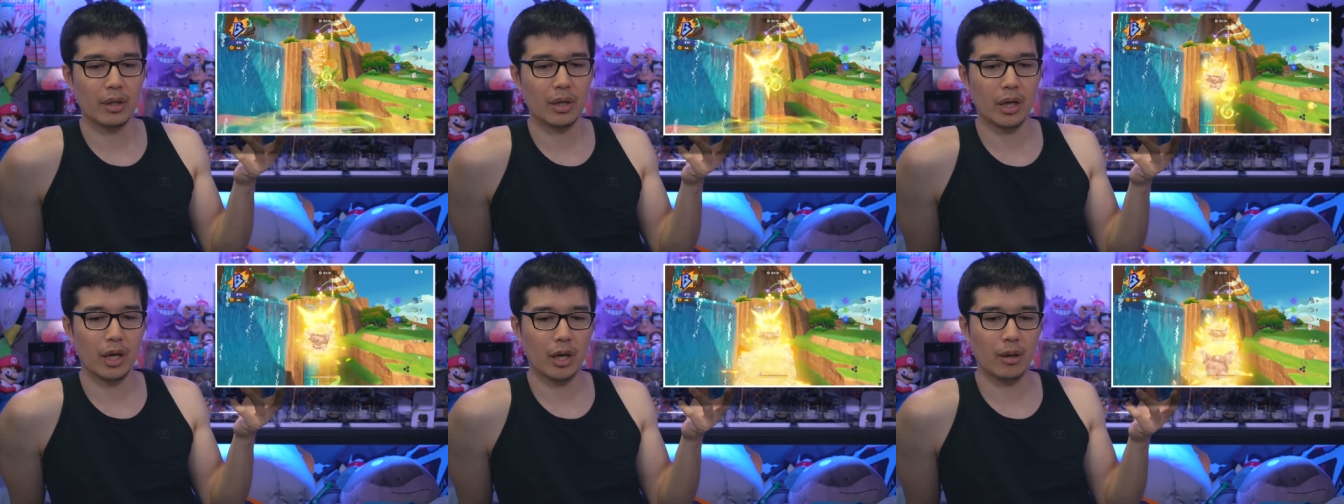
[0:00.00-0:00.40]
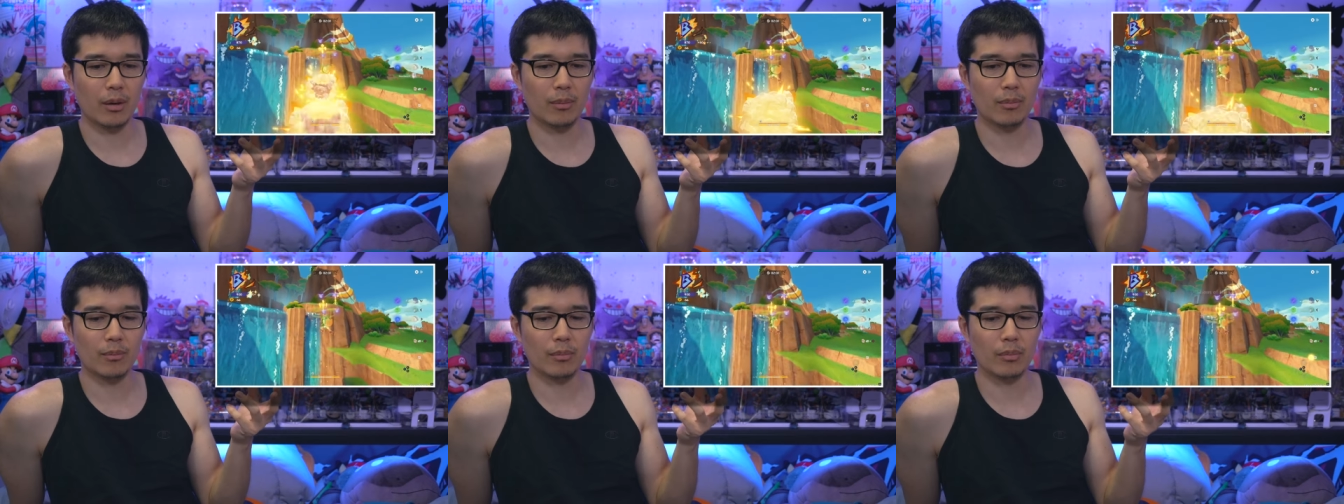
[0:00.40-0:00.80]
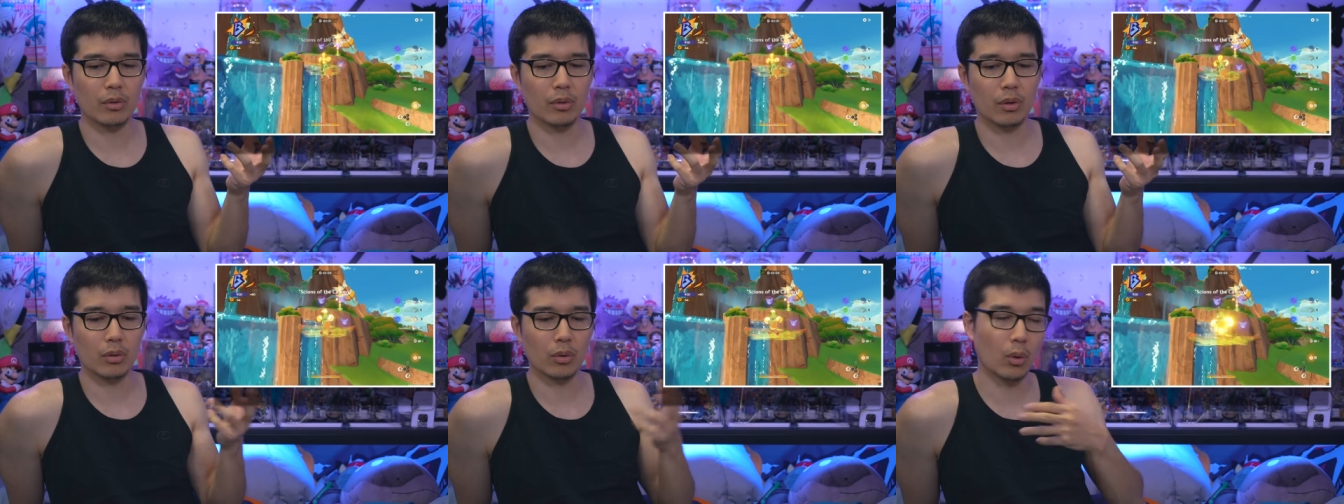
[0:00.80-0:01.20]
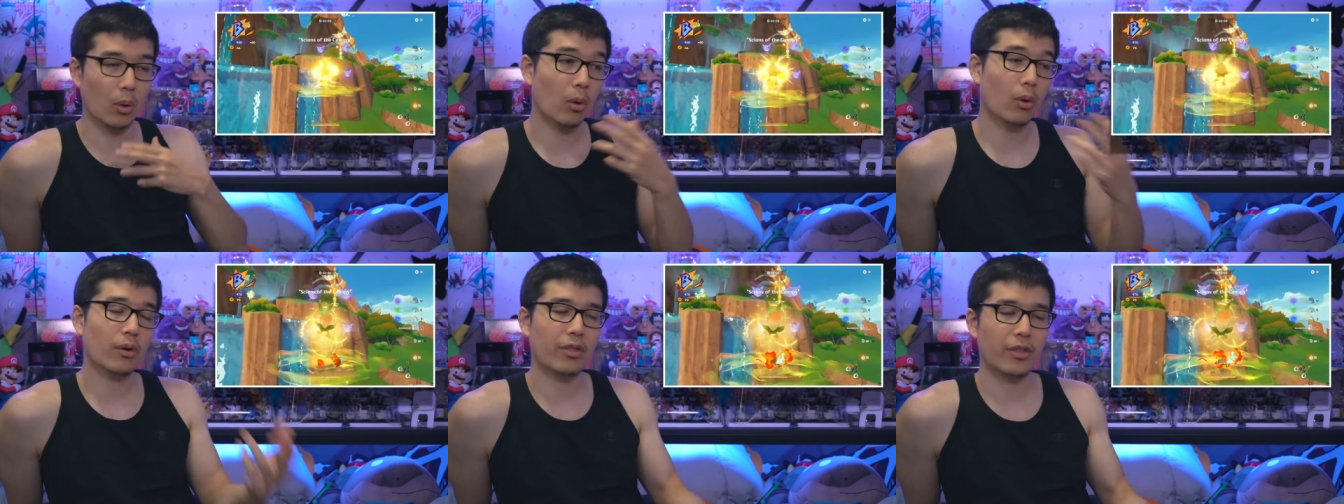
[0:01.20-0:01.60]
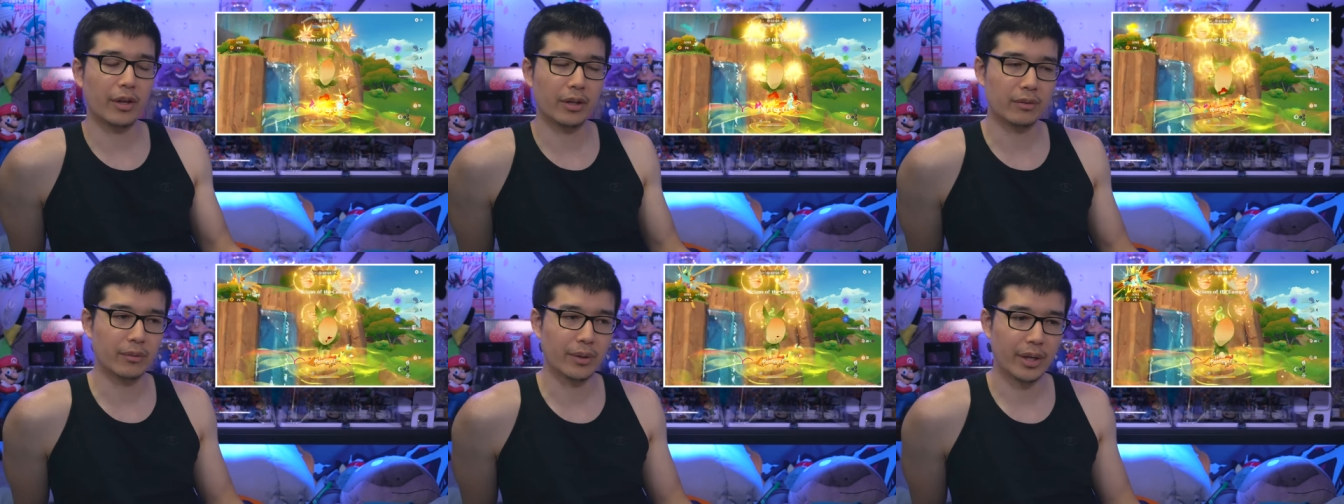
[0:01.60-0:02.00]
um, a lore
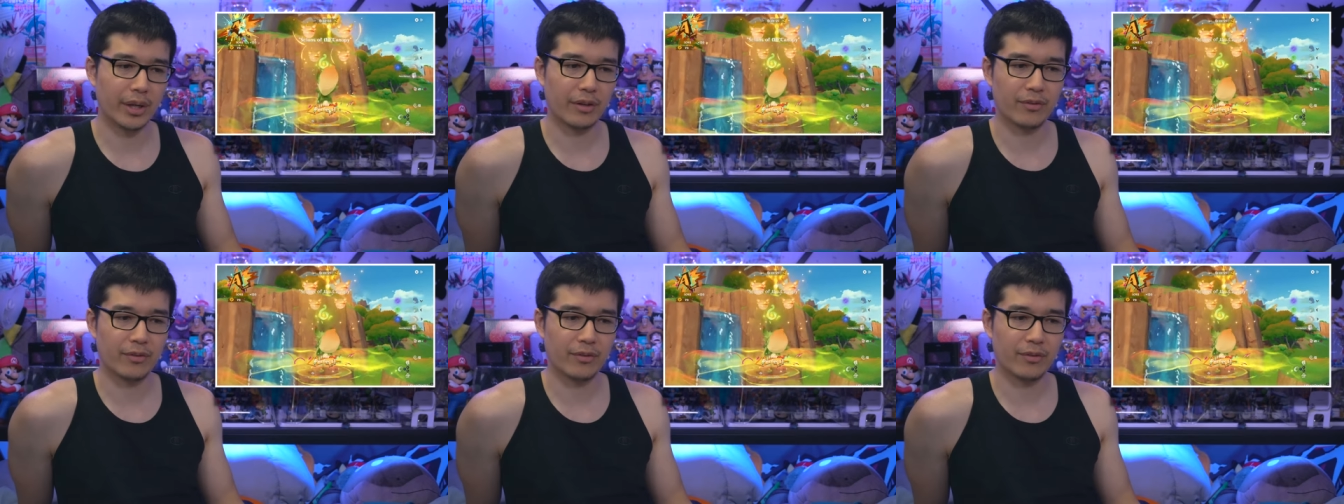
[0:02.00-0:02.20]
thing, right?